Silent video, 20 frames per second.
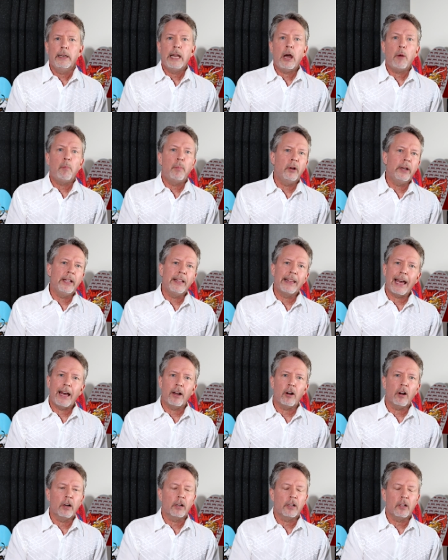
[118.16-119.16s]
Now, putting
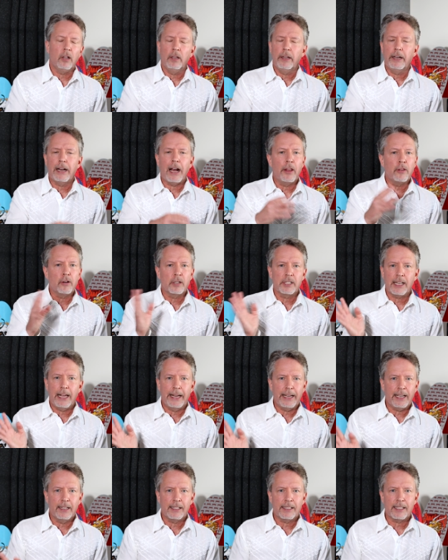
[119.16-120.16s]
that article and others
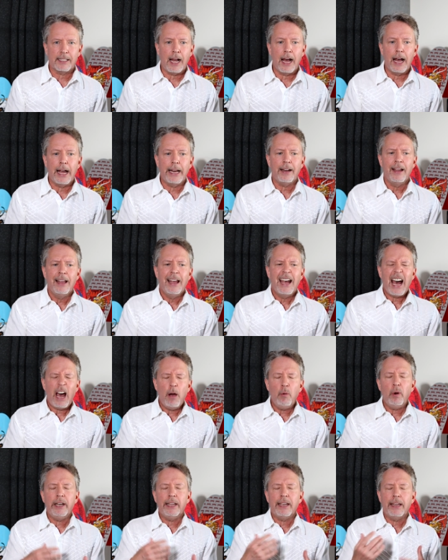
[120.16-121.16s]
like it aside,
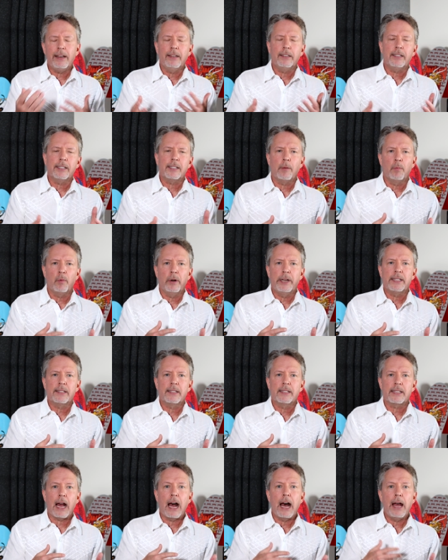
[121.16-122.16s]
I want to get into some
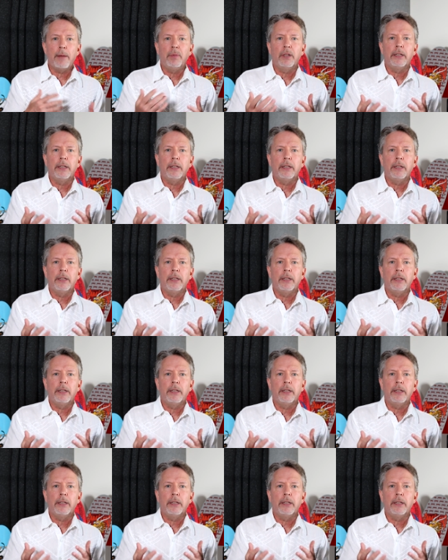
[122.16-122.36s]
reasons I